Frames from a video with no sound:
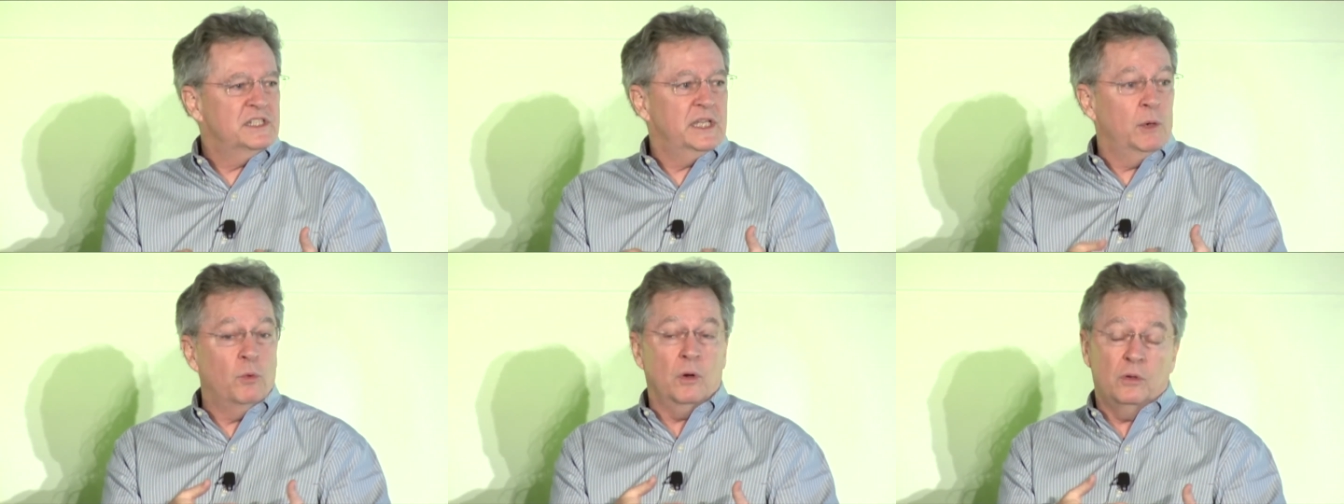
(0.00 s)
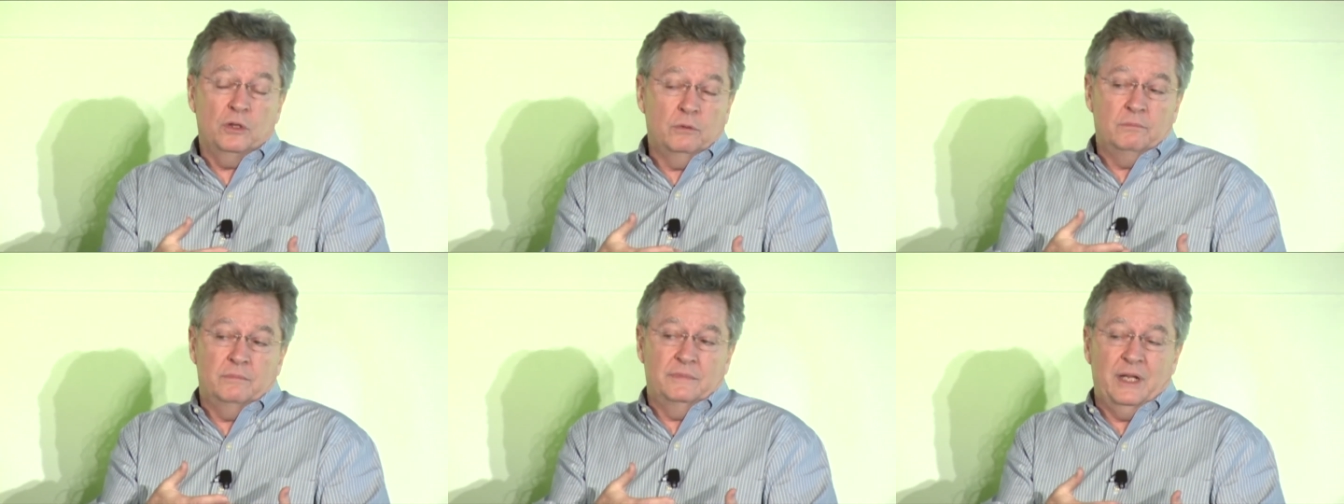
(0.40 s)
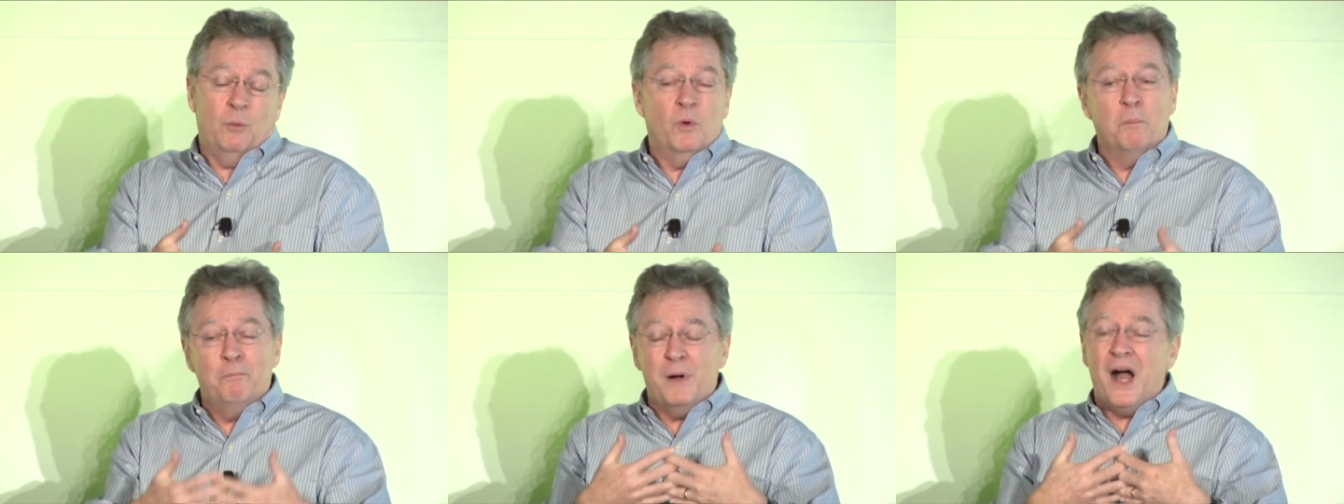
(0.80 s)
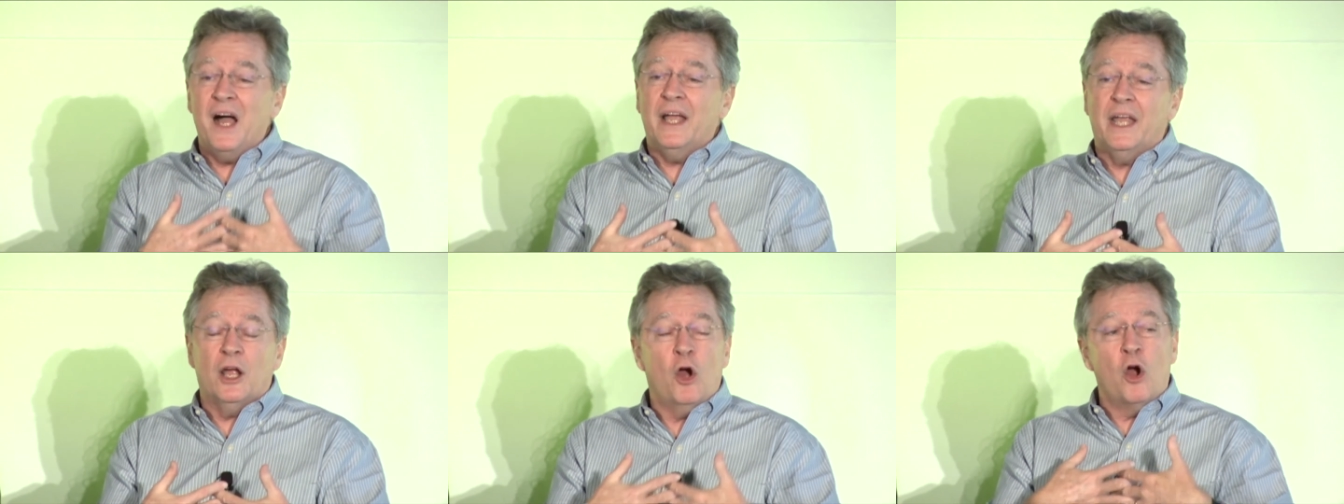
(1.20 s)
They were
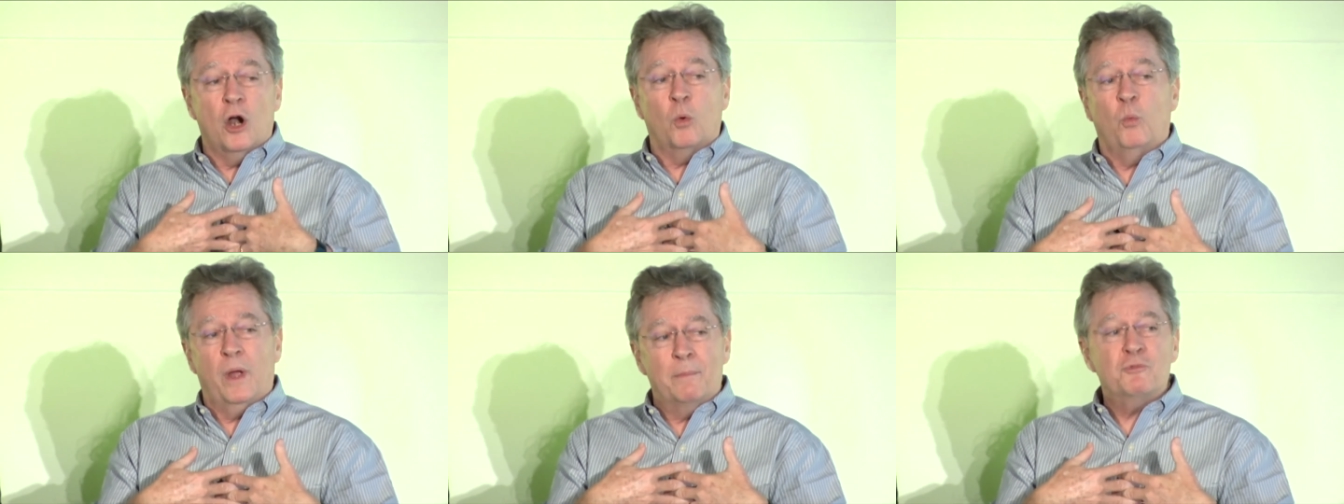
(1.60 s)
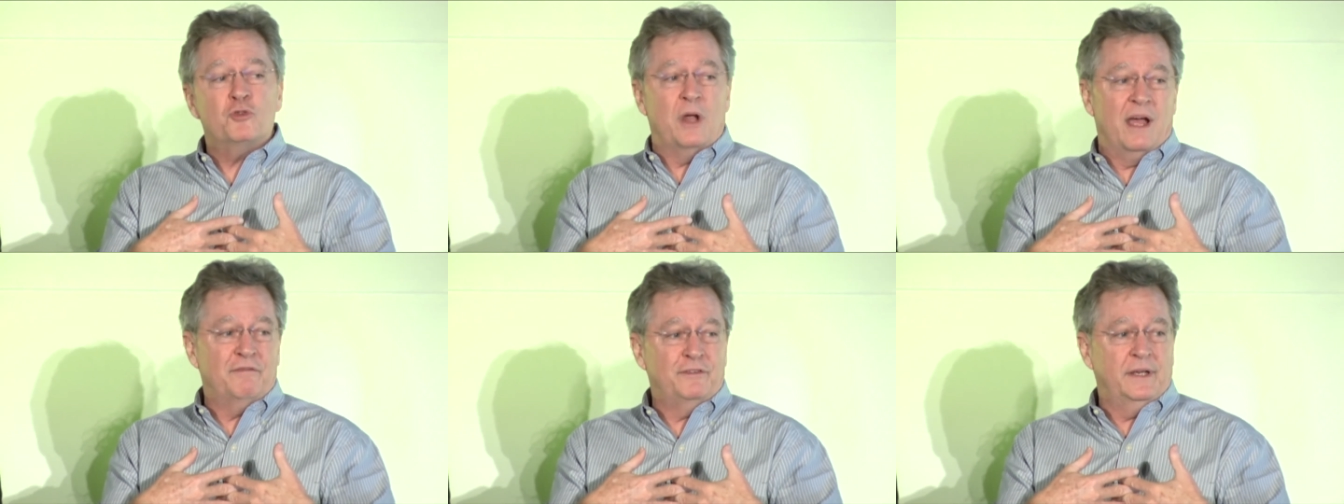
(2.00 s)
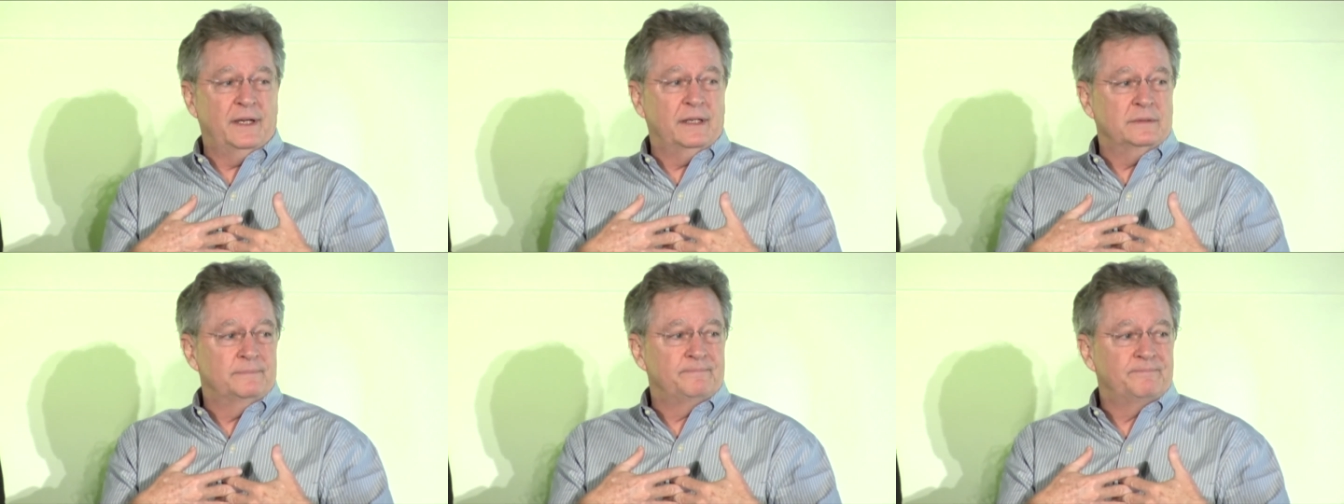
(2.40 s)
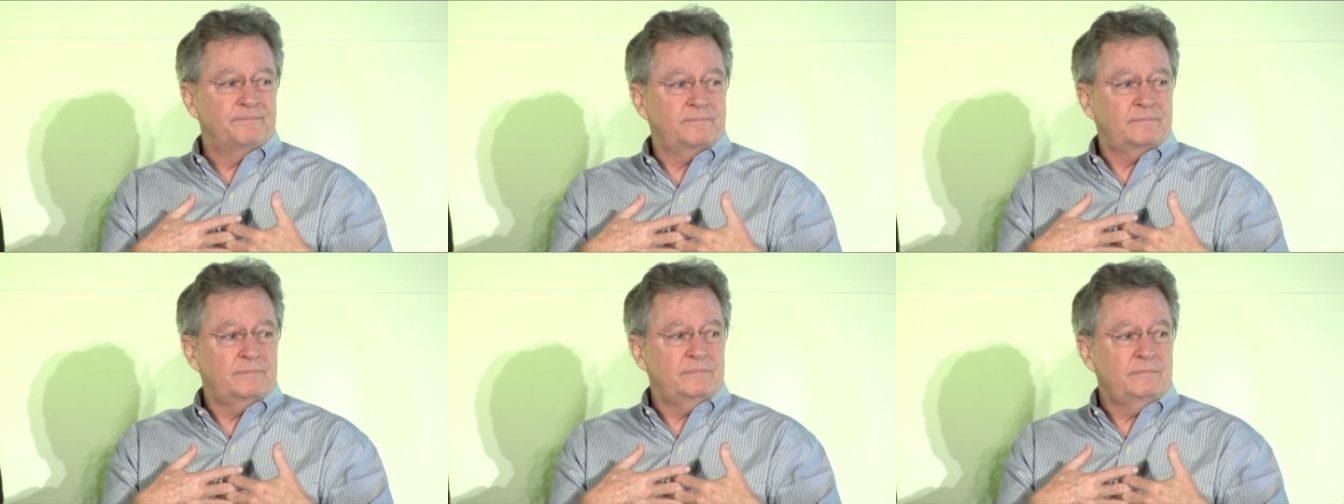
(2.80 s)
buying our web traffic
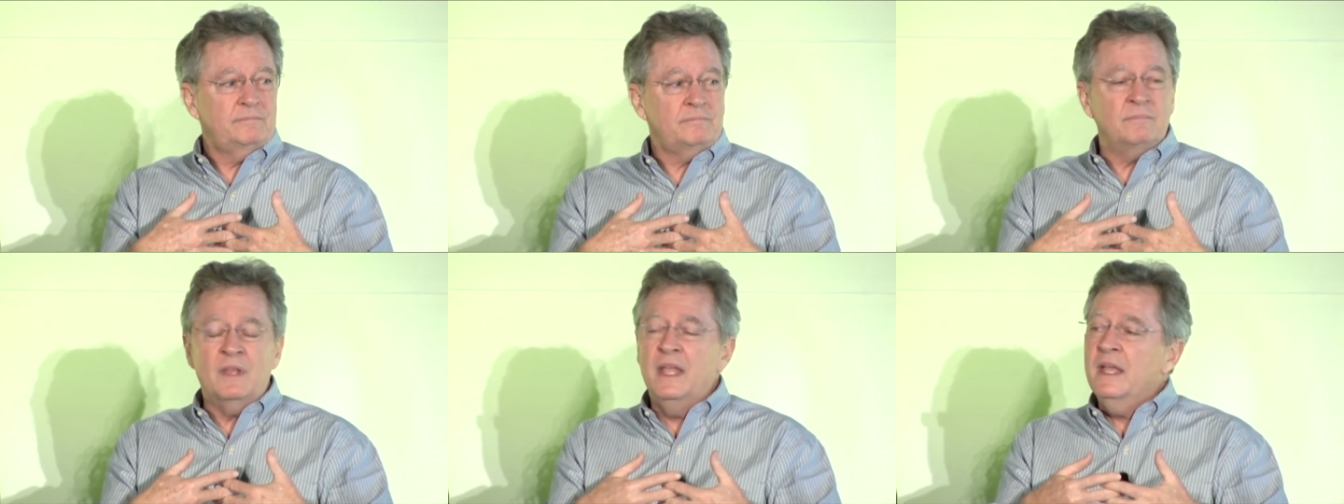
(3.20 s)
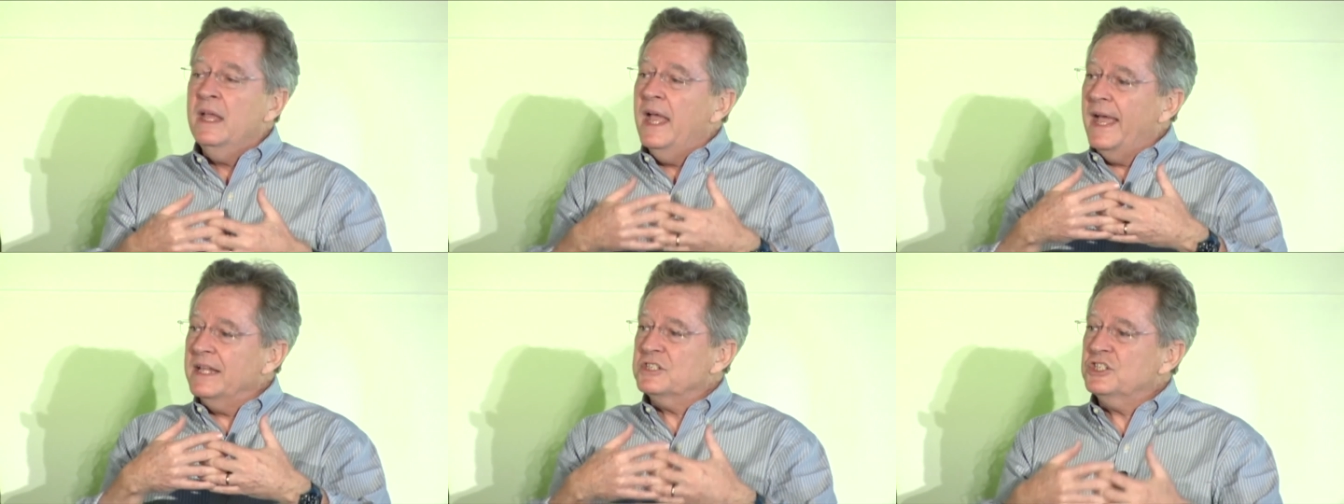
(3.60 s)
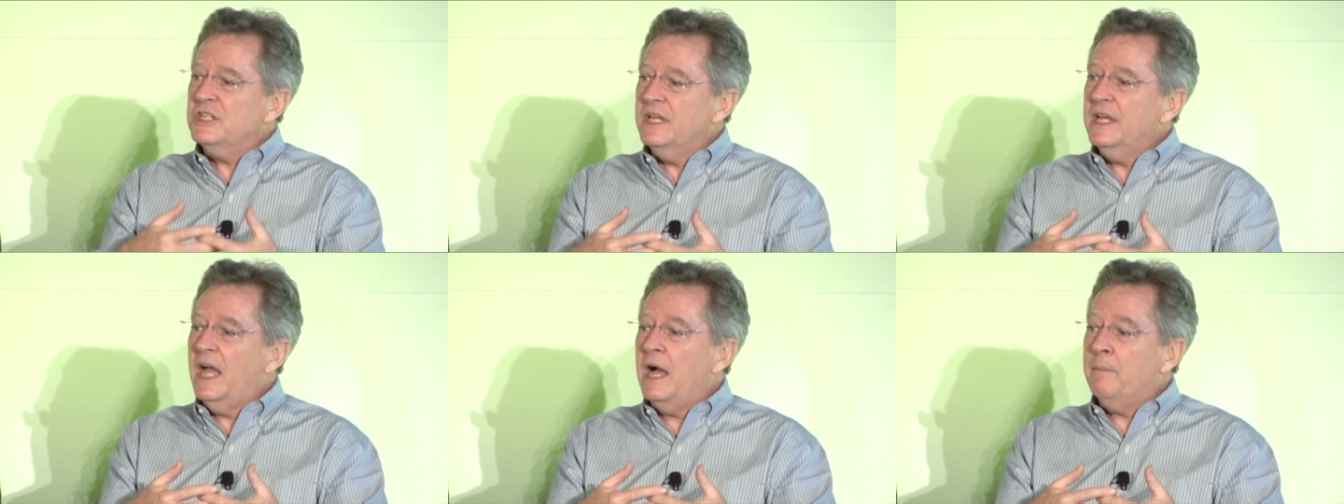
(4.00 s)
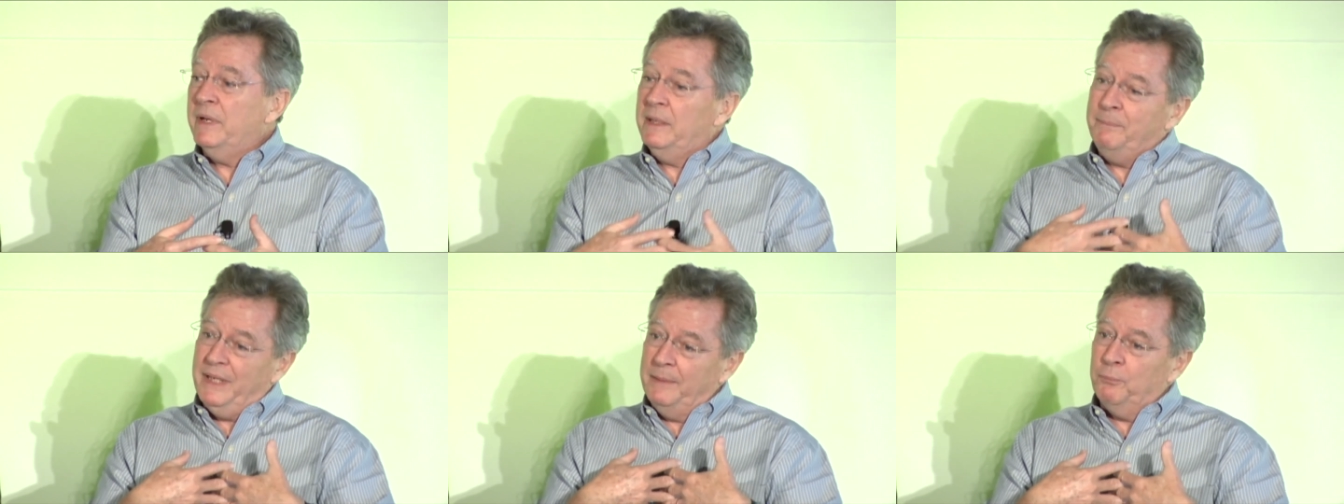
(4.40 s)
and seeing how
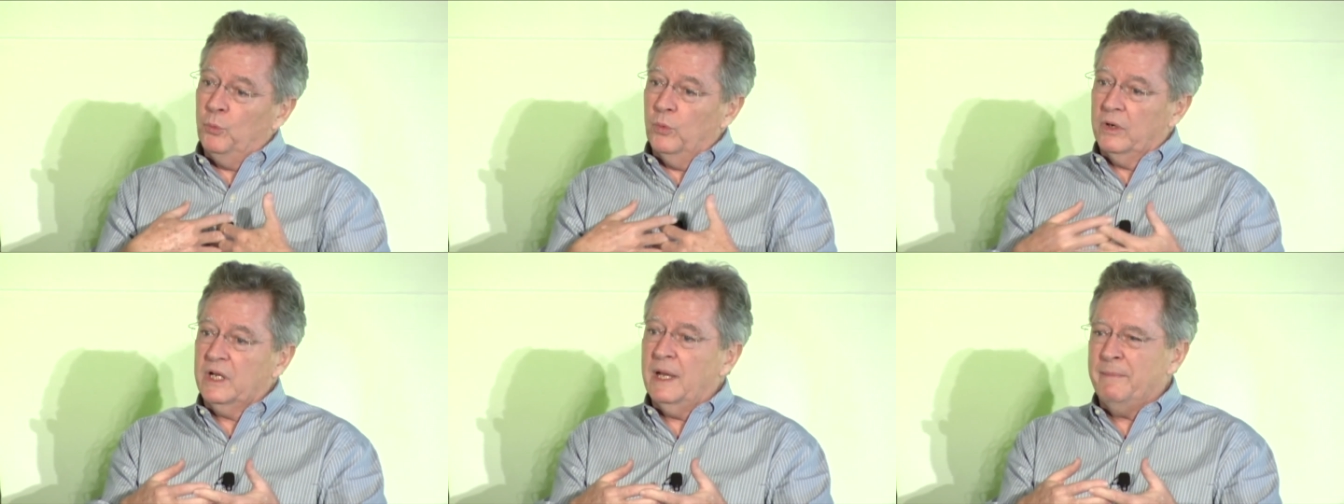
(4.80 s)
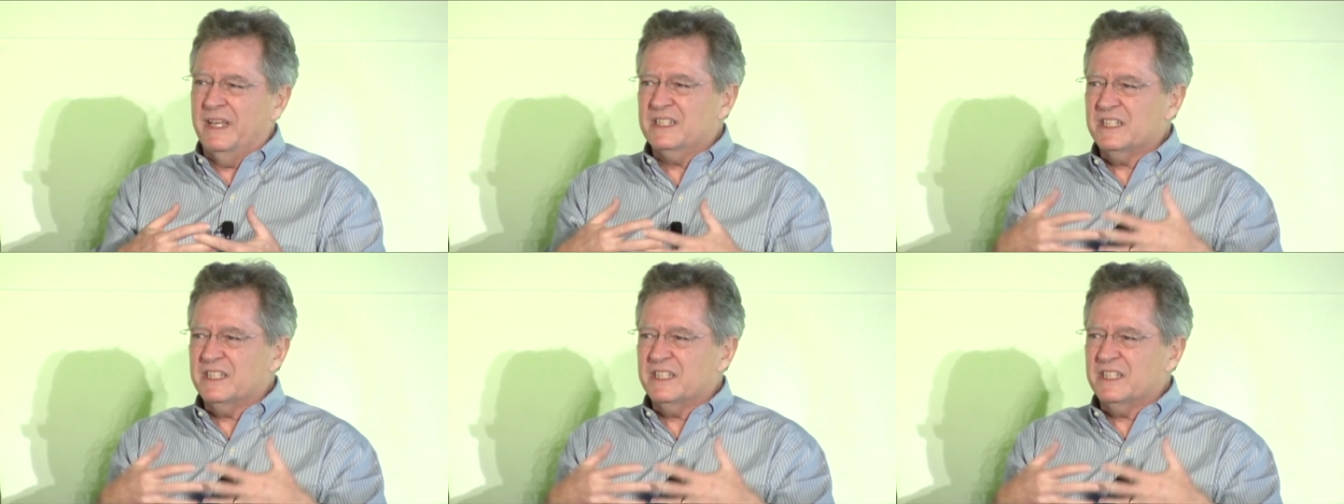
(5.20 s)
many people were coming.